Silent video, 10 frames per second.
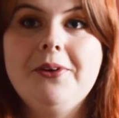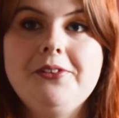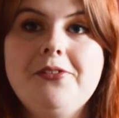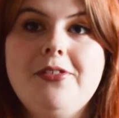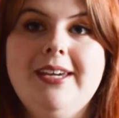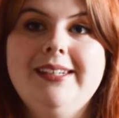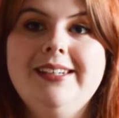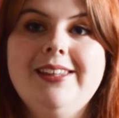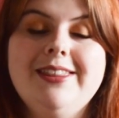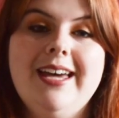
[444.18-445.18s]
one
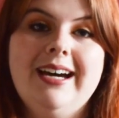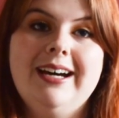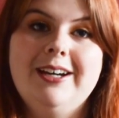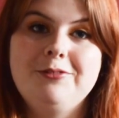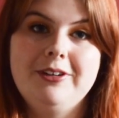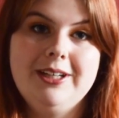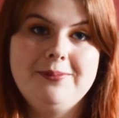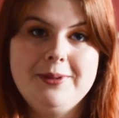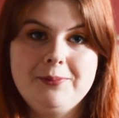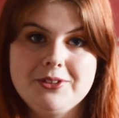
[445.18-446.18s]
thing that I've really
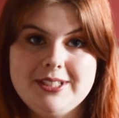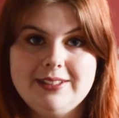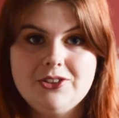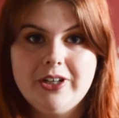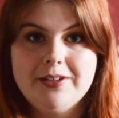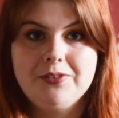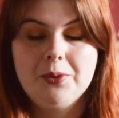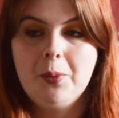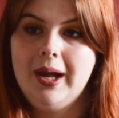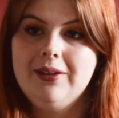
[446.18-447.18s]
been wanting to try for
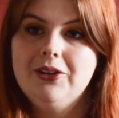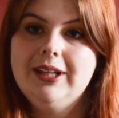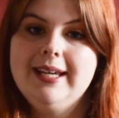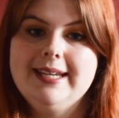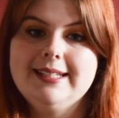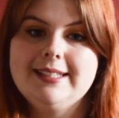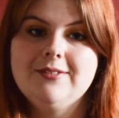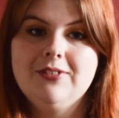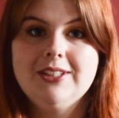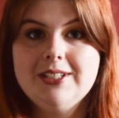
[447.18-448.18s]
a while is
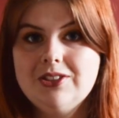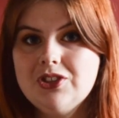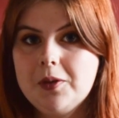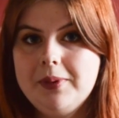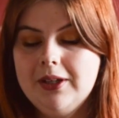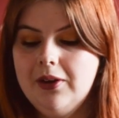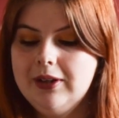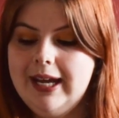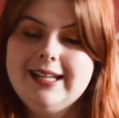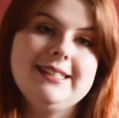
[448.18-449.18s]
vintage shopping
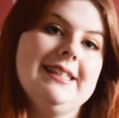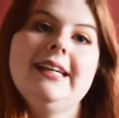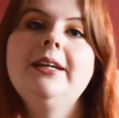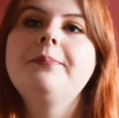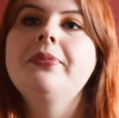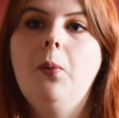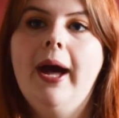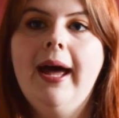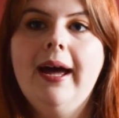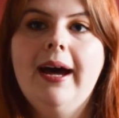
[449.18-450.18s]
on Etsy.
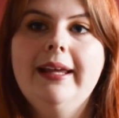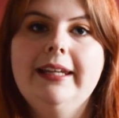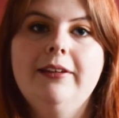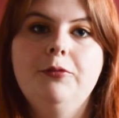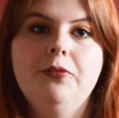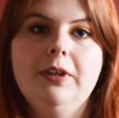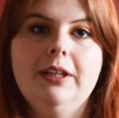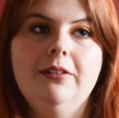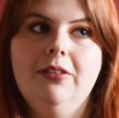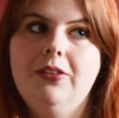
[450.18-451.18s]
Where I live
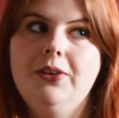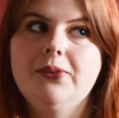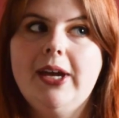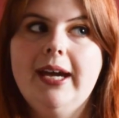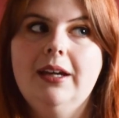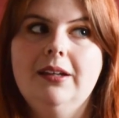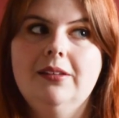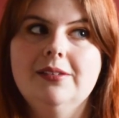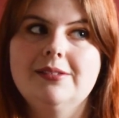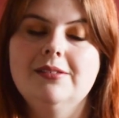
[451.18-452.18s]
in the
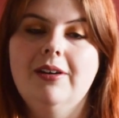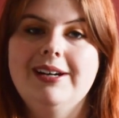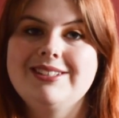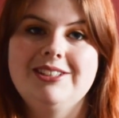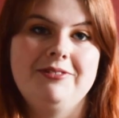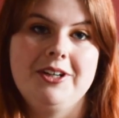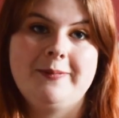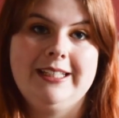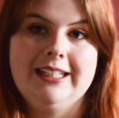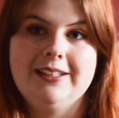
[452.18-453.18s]
UK, there's not actually very
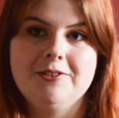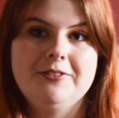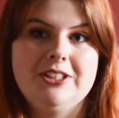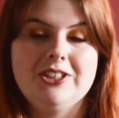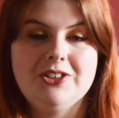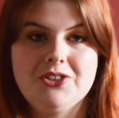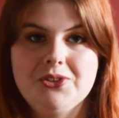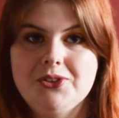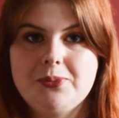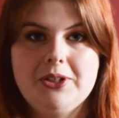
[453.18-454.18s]
many like vintage
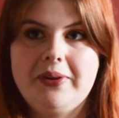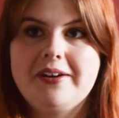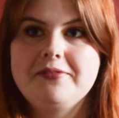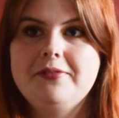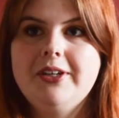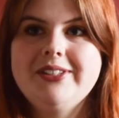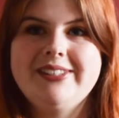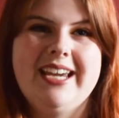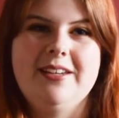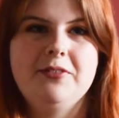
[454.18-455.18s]
stores. We don't have a
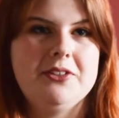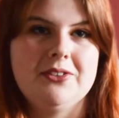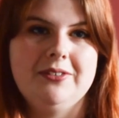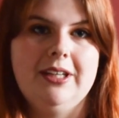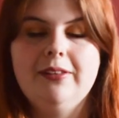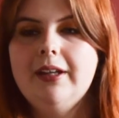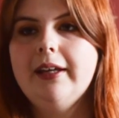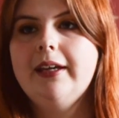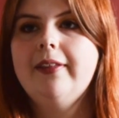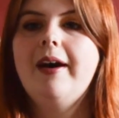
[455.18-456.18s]
Savers or anything
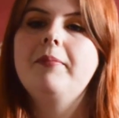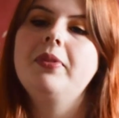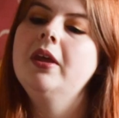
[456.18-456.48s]
like that.